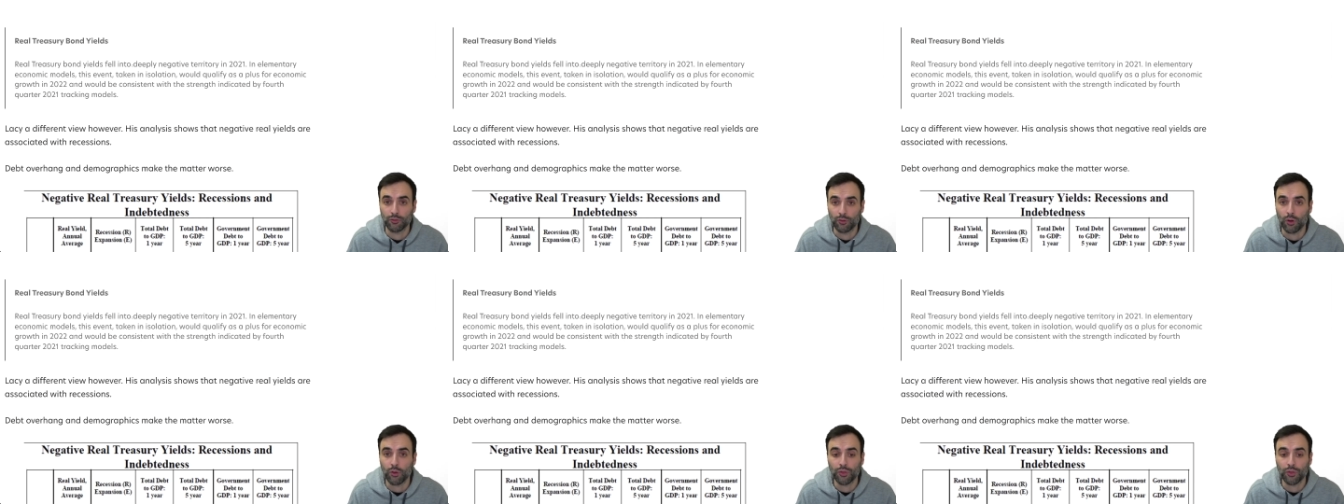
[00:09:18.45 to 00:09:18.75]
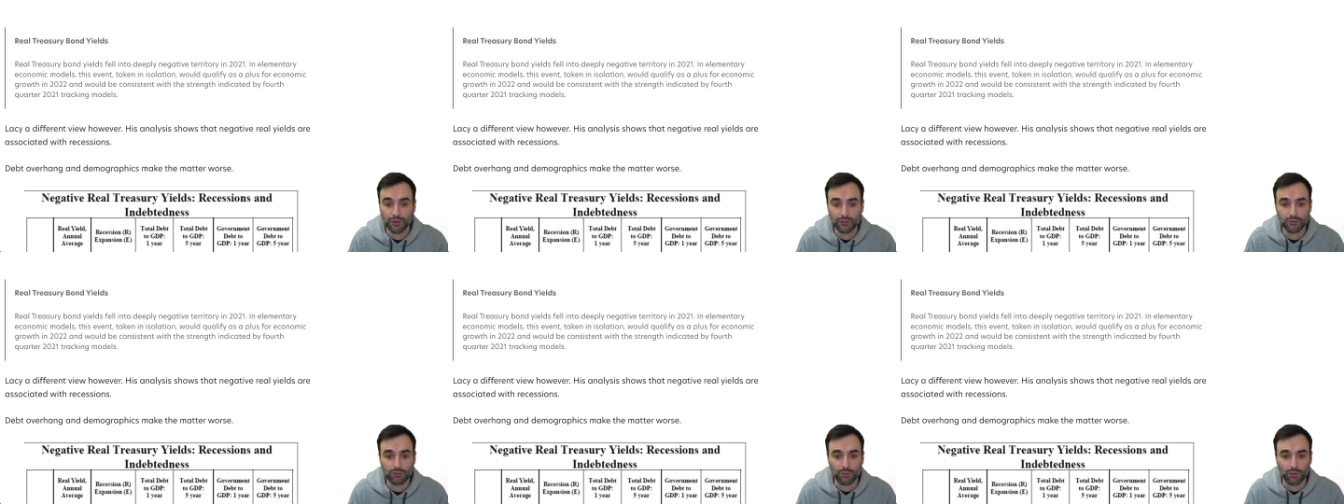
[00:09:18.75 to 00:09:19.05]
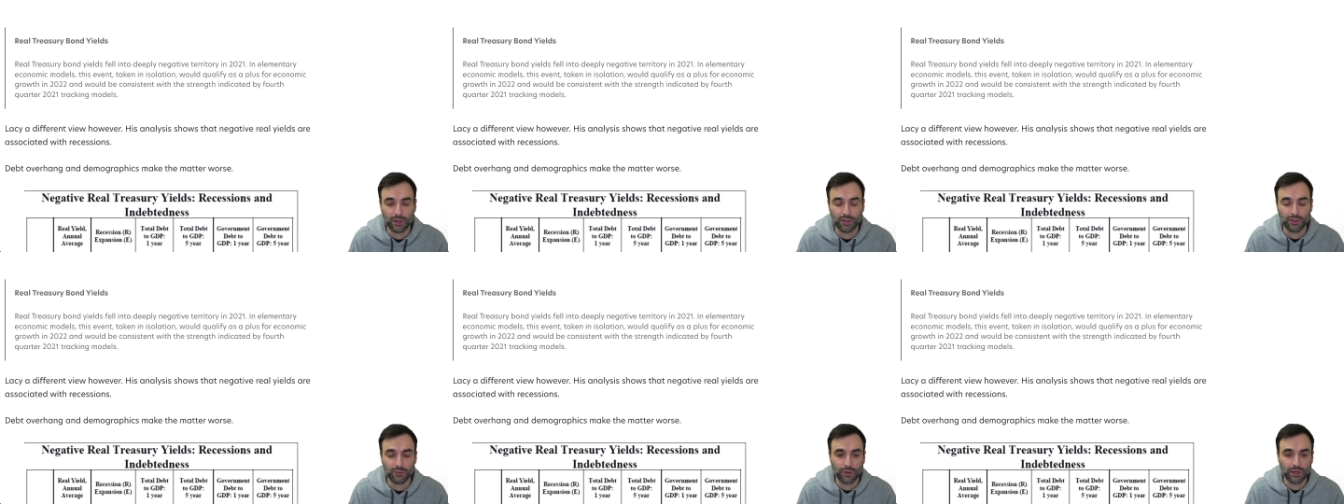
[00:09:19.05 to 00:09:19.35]
growth in
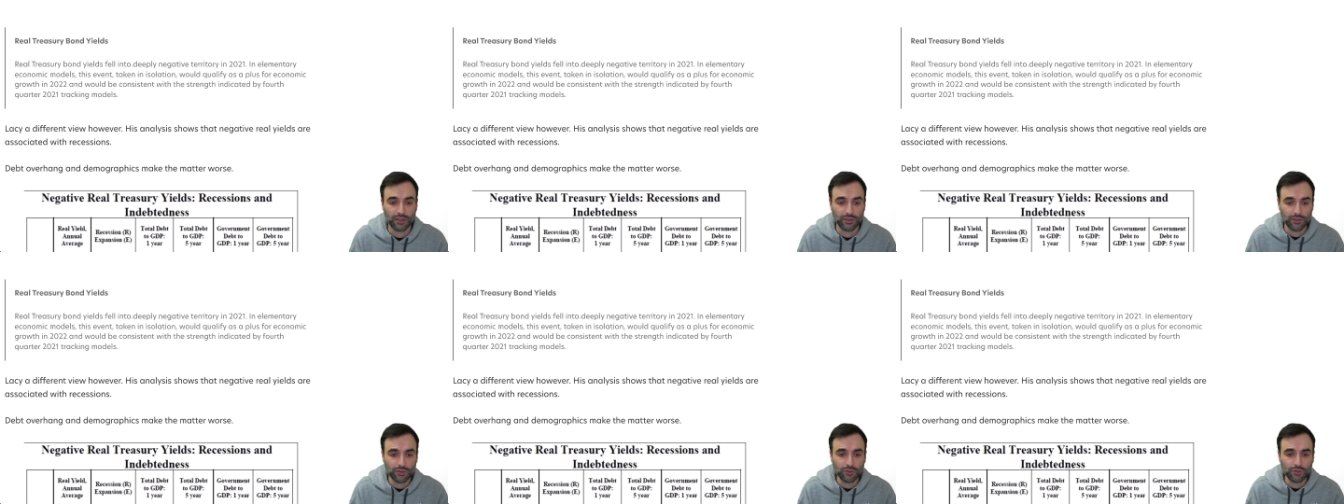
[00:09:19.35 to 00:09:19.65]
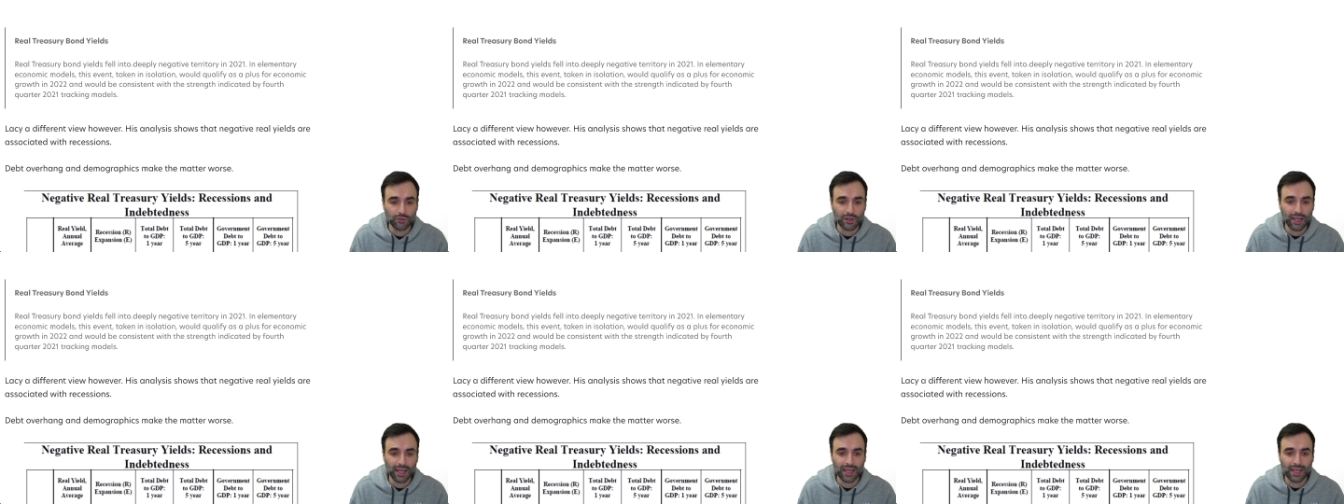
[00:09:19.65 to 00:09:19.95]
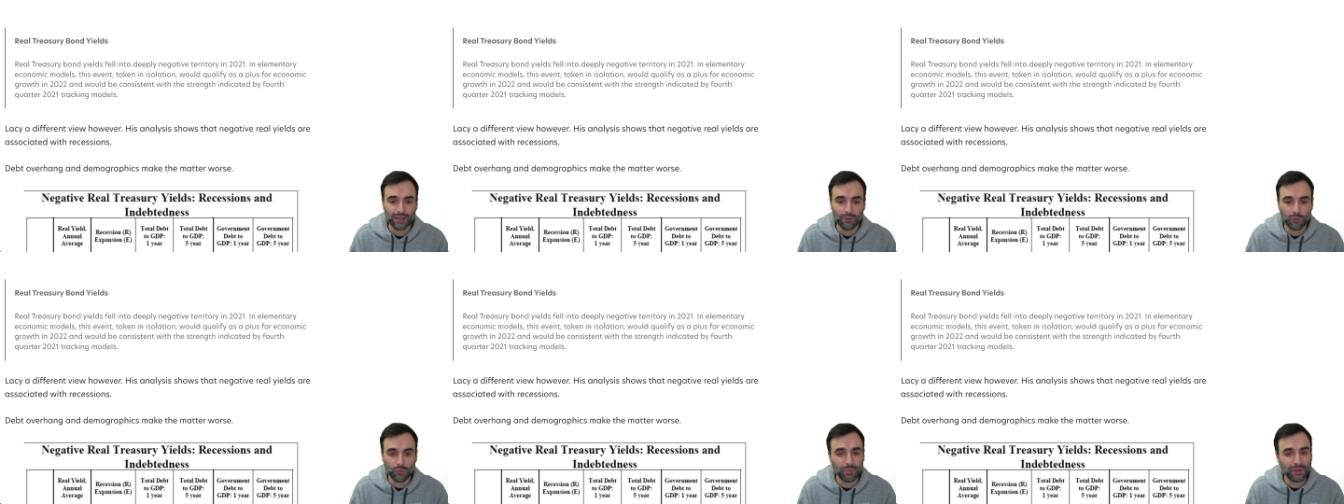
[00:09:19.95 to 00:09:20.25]
2022
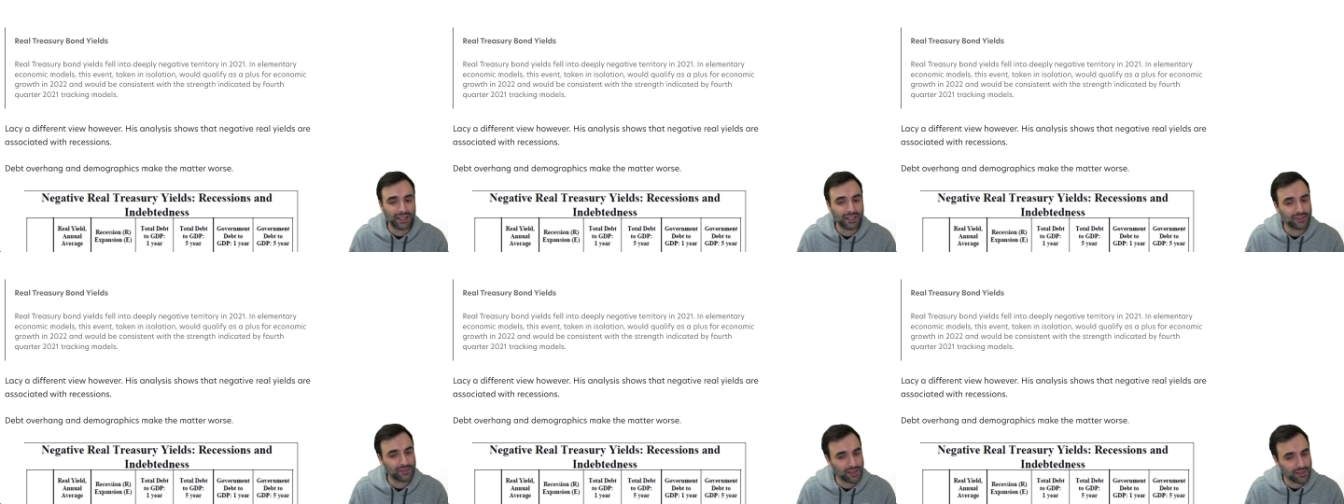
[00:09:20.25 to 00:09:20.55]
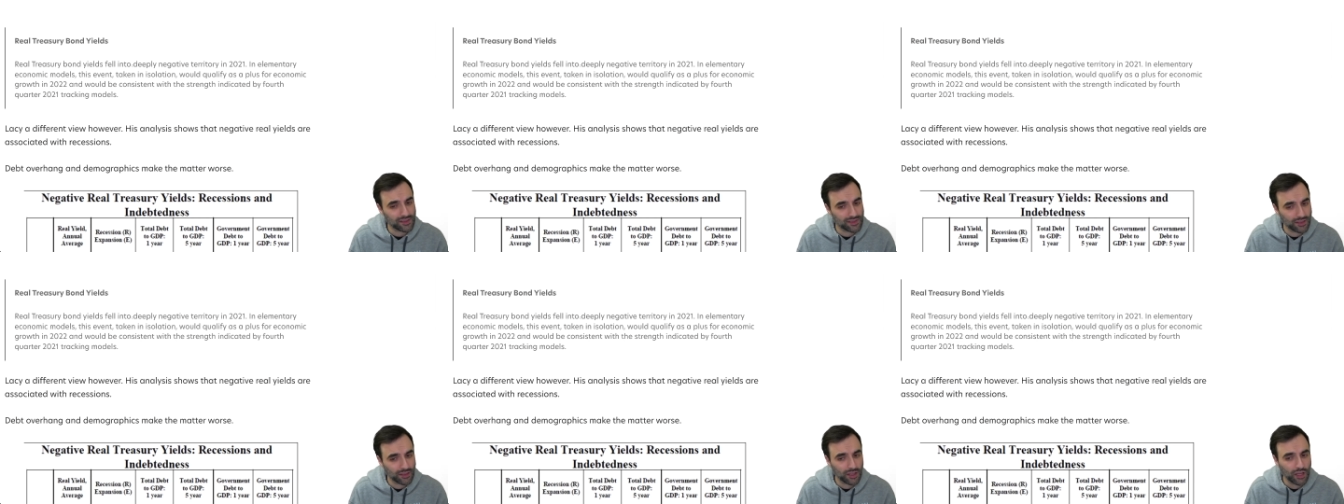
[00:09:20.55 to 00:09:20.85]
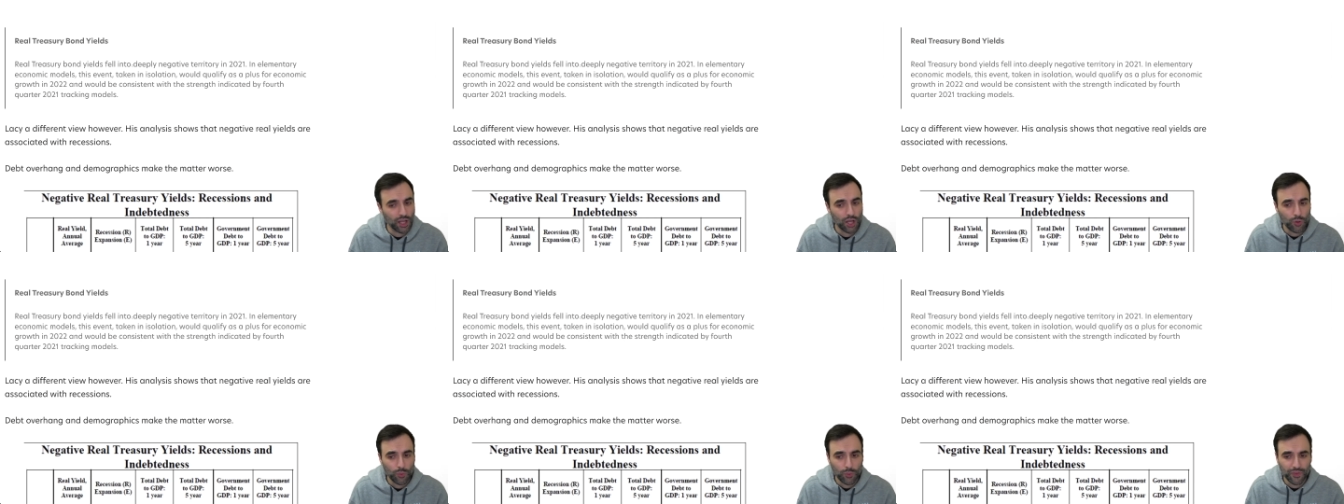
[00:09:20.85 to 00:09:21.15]
and would be
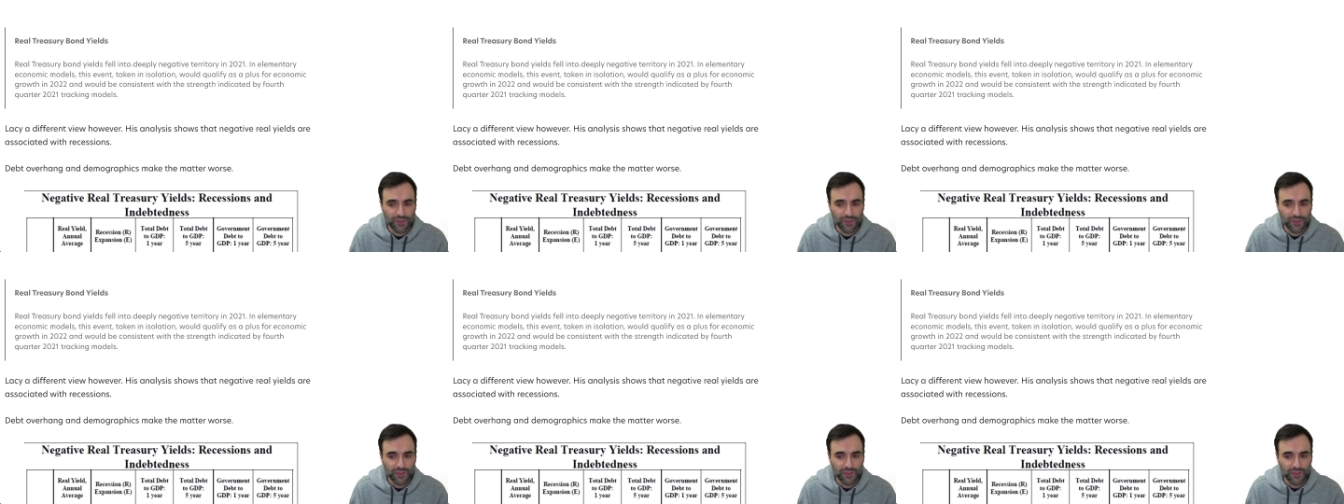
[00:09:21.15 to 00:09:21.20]
consistent